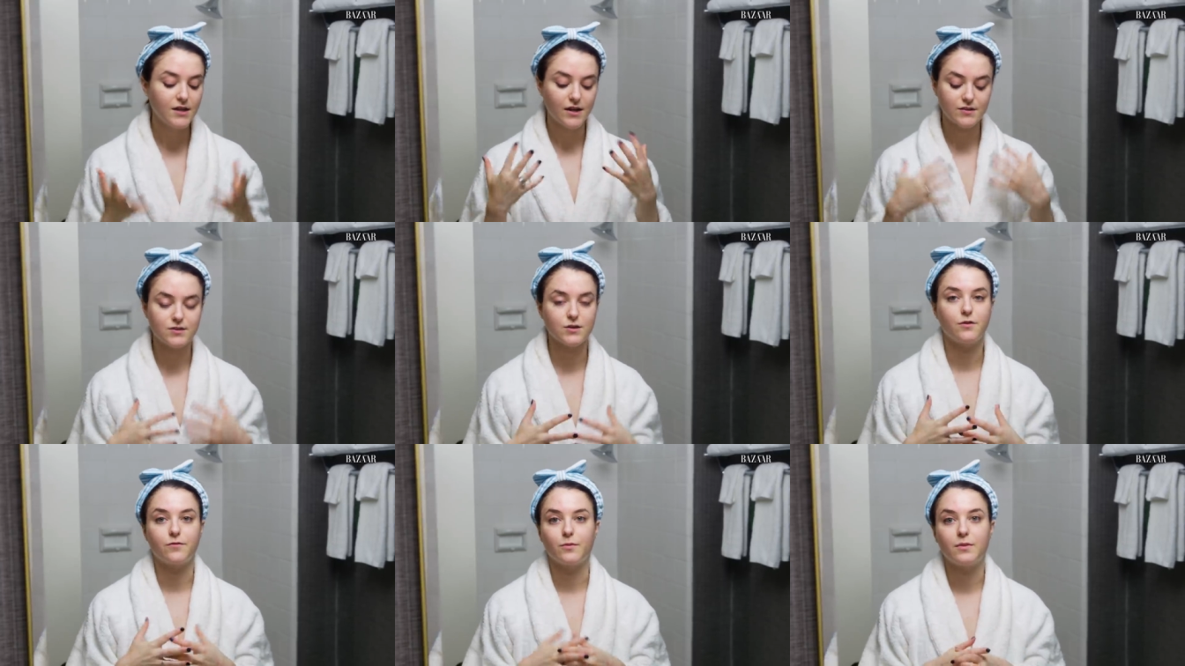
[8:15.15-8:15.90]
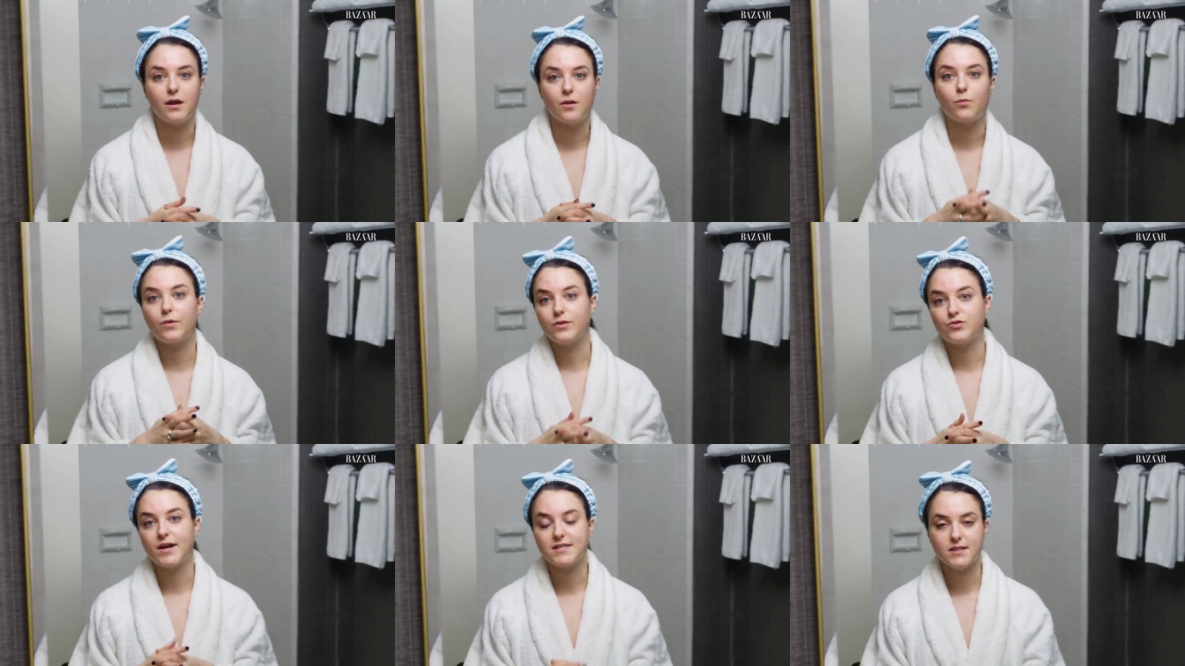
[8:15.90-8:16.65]
And so for me, with
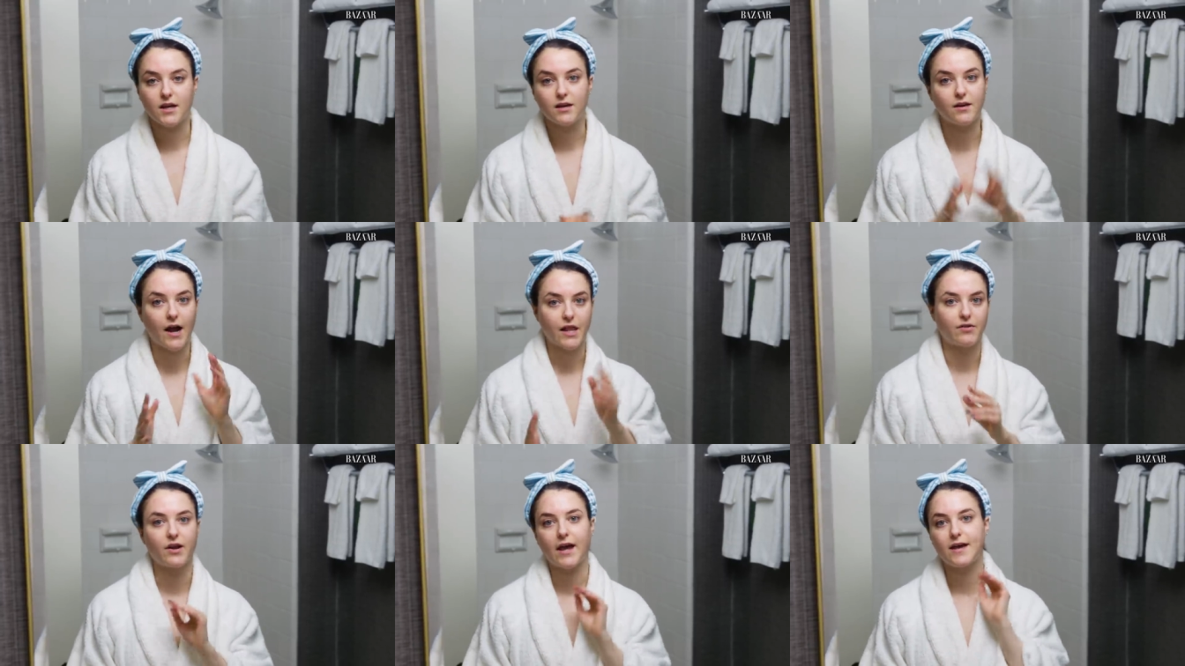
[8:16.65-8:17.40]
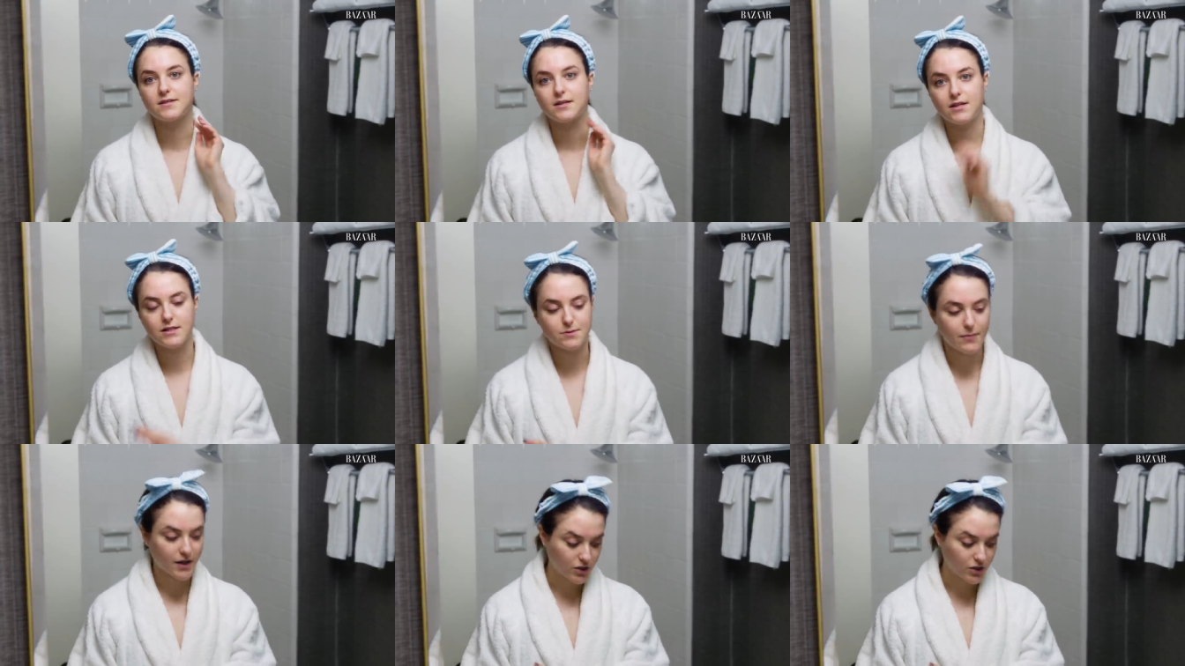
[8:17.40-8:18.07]
dry skin, hyaluronic acid is my